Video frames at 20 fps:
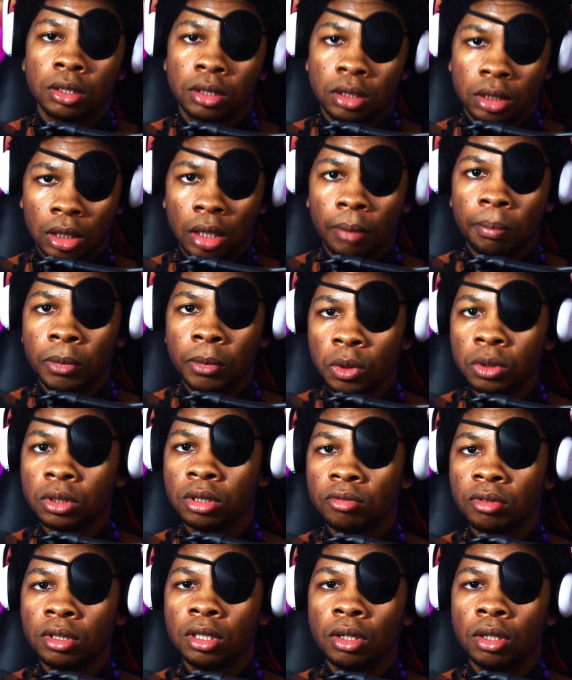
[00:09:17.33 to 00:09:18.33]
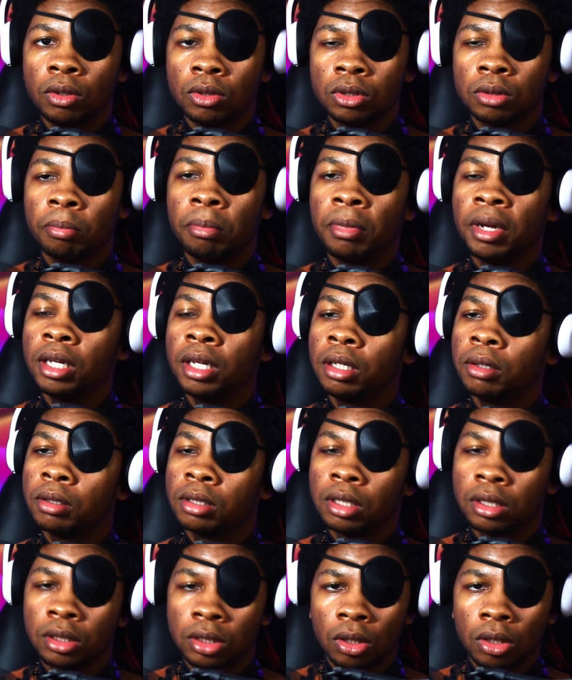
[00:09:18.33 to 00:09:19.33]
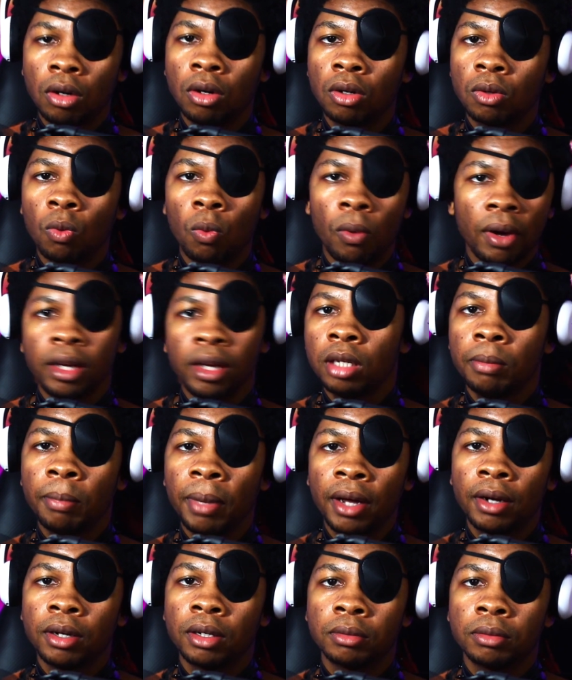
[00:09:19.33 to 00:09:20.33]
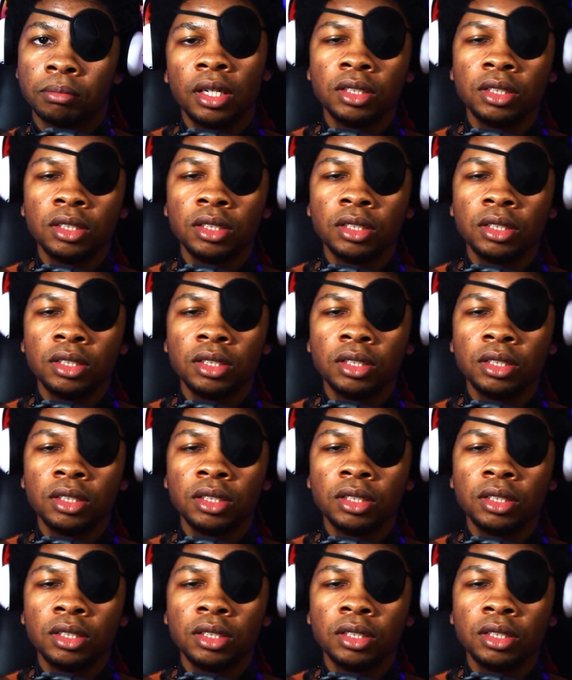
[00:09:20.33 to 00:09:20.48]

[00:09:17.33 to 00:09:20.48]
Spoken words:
some music videos make the song way better.